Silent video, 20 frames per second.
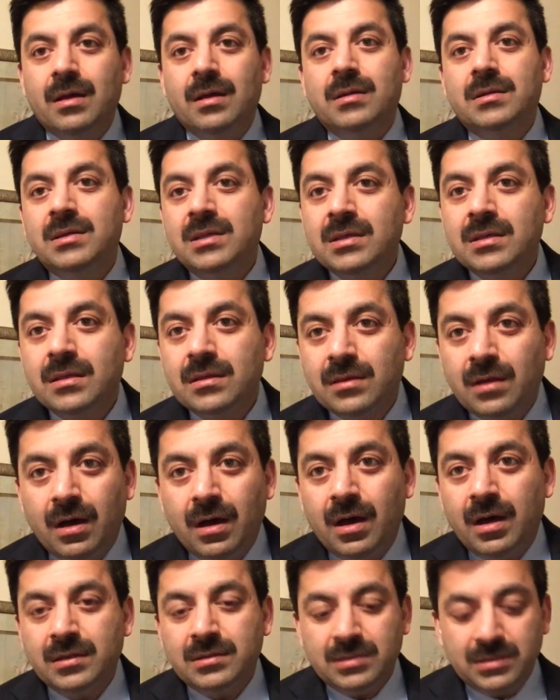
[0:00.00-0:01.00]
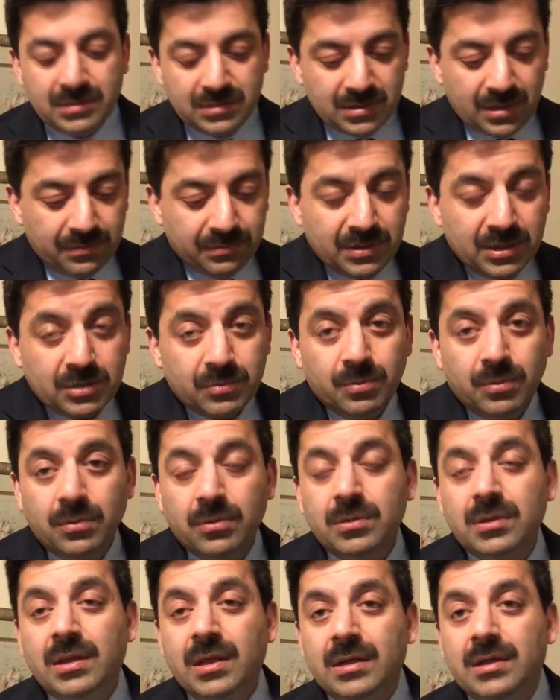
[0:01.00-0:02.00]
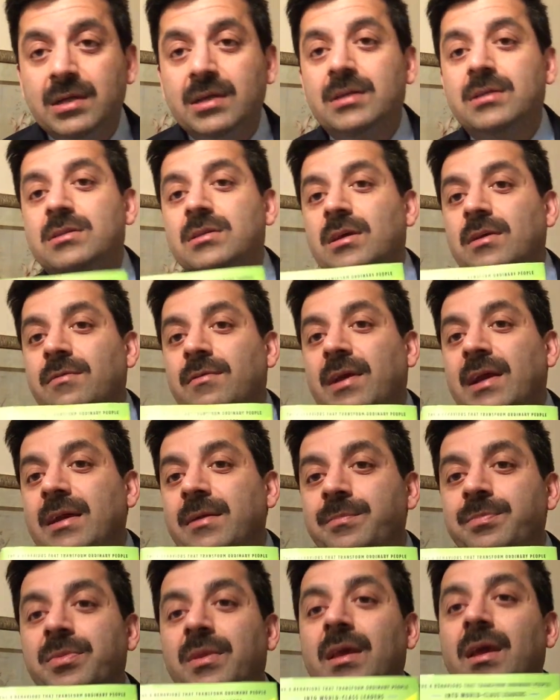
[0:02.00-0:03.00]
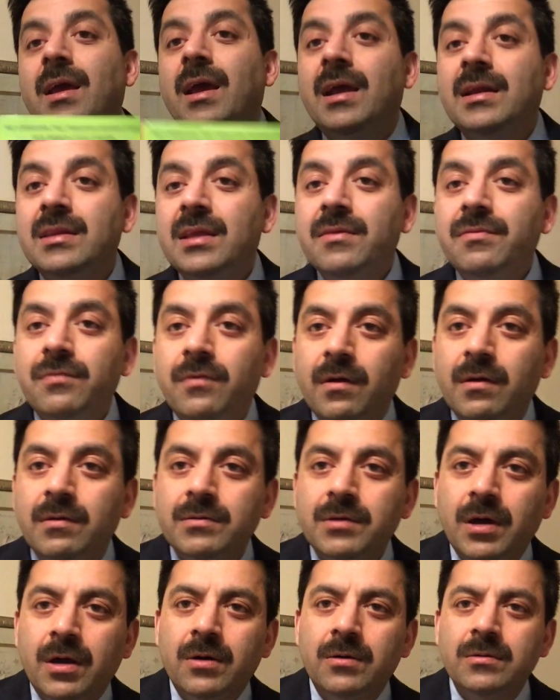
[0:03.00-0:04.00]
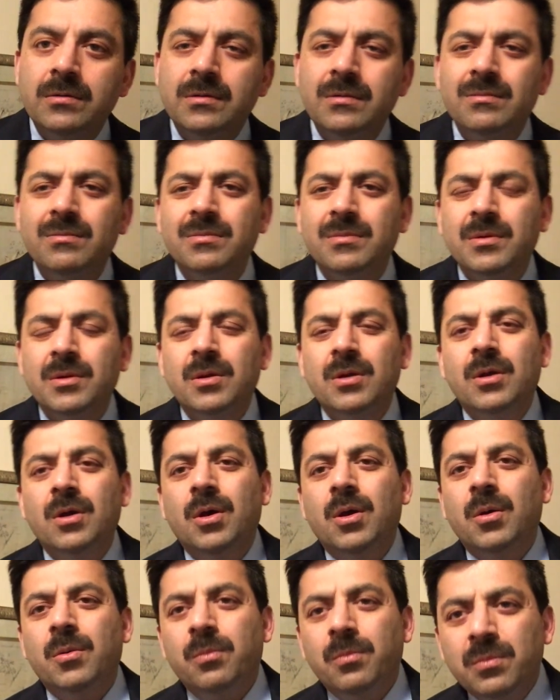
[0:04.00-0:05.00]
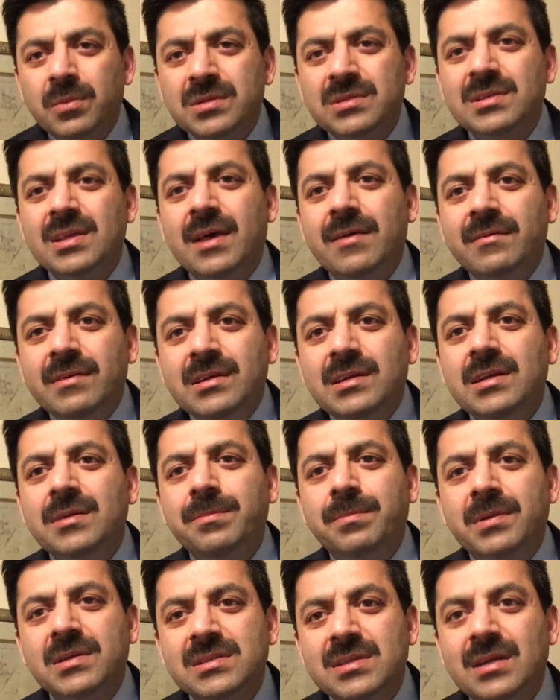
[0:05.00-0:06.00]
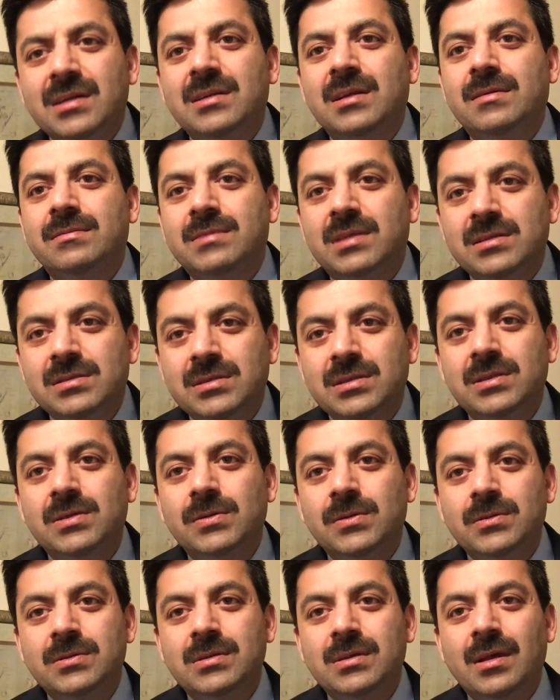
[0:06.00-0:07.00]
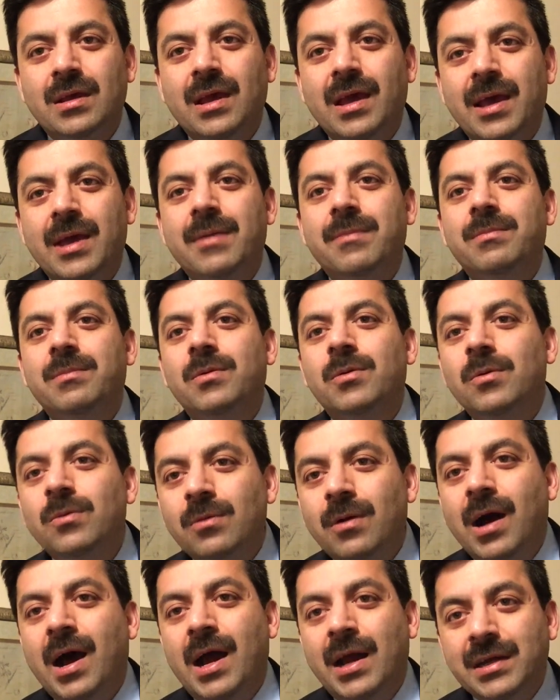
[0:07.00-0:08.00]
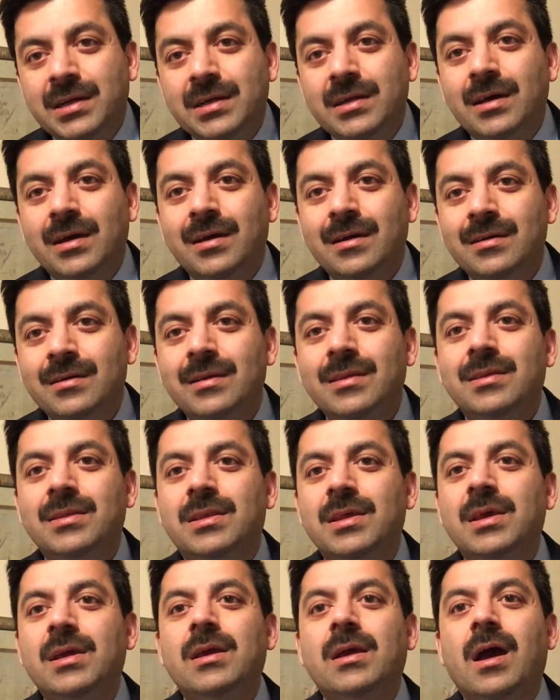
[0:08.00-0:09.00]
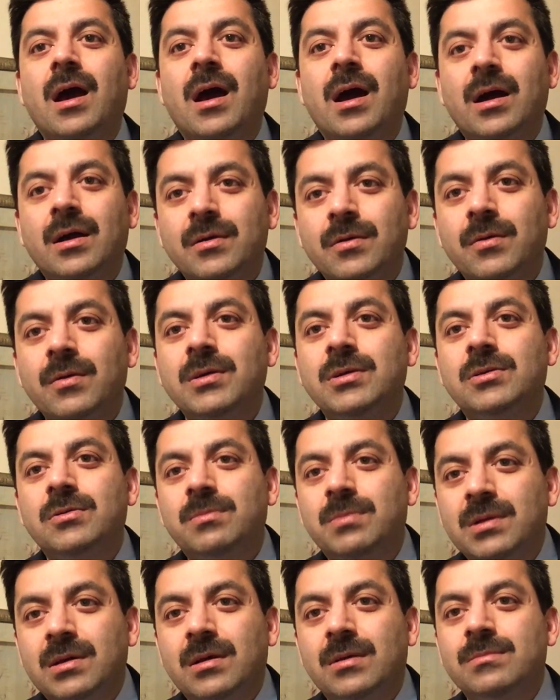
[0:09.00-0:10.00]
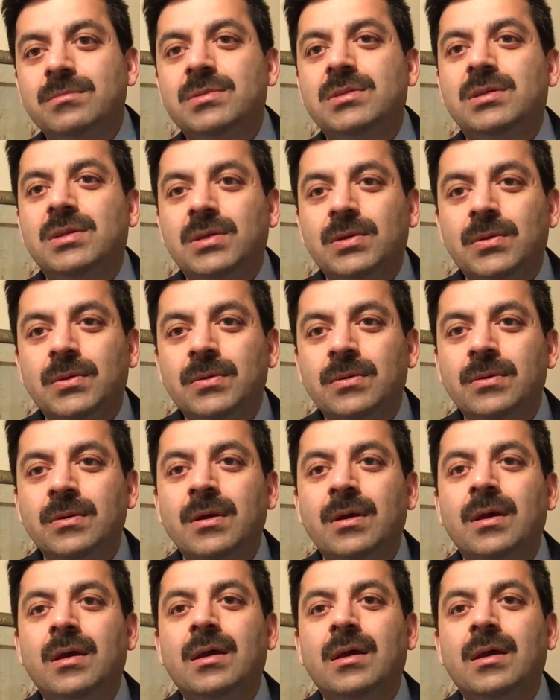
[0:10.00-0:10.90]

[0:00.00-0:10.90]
The authors of this book, they did survey and they found out 70% of the CEOs have no idea they are going to become CEO